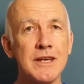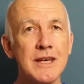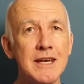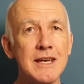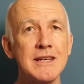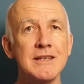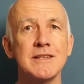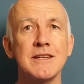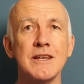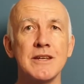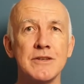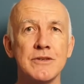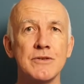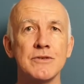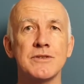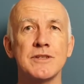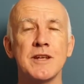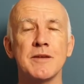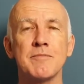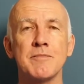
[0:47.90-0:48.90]
easy
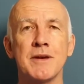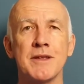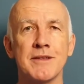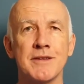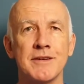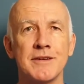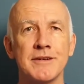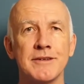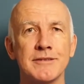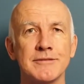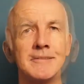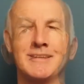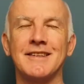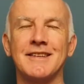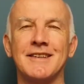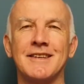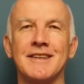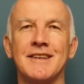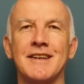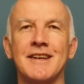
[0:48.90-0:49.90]
2-step method.
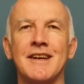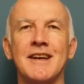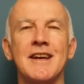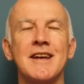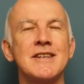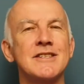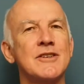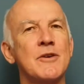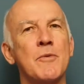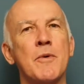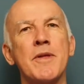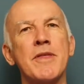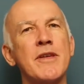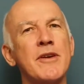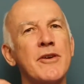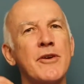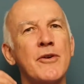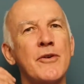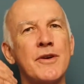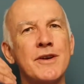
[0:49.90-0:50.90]
So whether
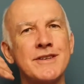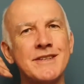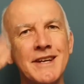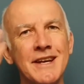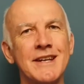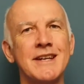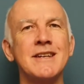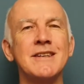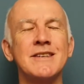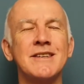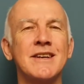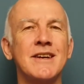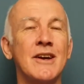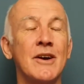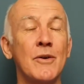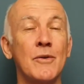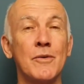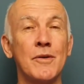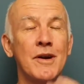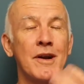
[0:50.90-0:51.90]
you're a tenant
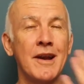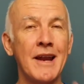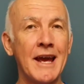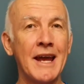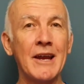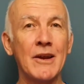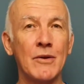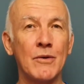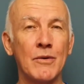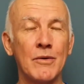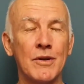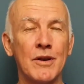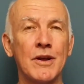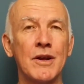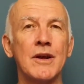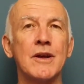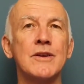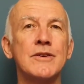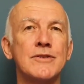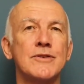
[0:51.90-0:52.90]
or a landlord,
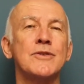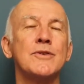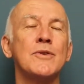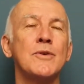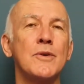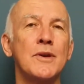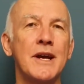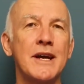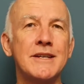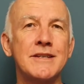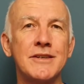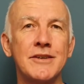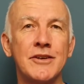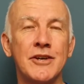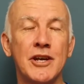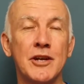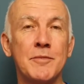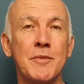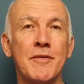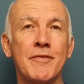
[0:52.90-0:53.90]
sooner or later you're
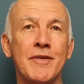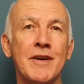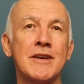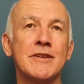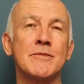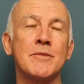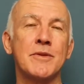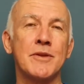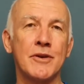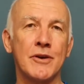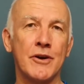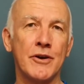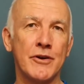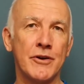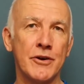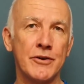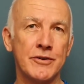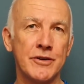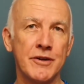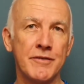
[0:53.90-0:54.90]
going to be faced with a
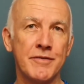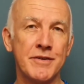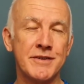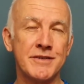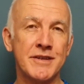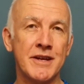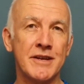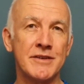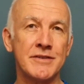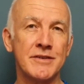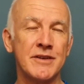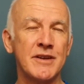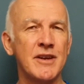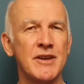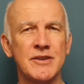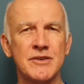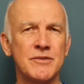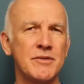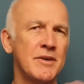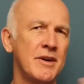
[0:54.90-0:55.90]
cockroach infestation
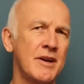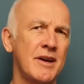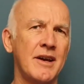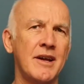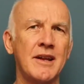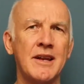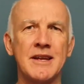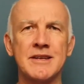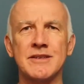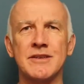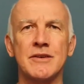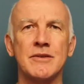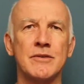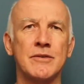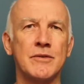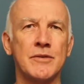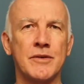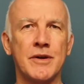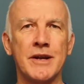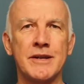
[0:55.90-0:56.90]
to a lesser
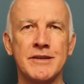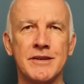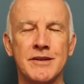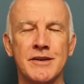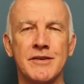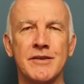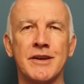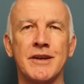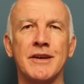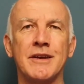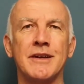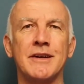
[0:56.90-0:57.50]
or greater degree.